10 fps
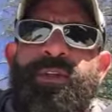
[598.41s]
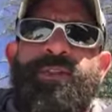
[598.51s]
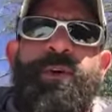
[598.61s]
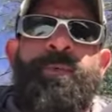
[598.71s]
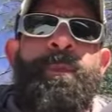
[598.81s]

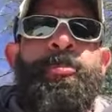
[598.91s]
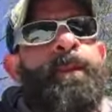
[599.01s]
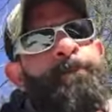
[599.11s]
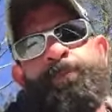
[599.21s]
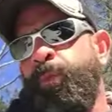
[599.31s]
So
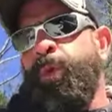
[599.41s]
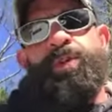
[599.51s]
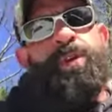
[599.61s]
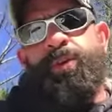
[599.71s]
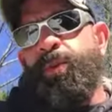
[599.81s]
when
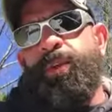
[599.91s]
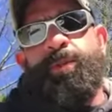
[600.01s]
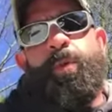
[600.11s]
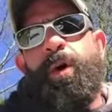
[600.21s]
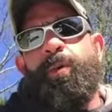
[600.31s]
you start doing
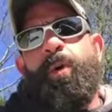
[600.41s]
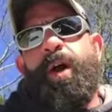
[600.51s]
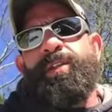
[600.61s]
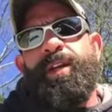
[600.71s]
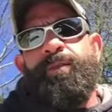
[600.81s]
these walks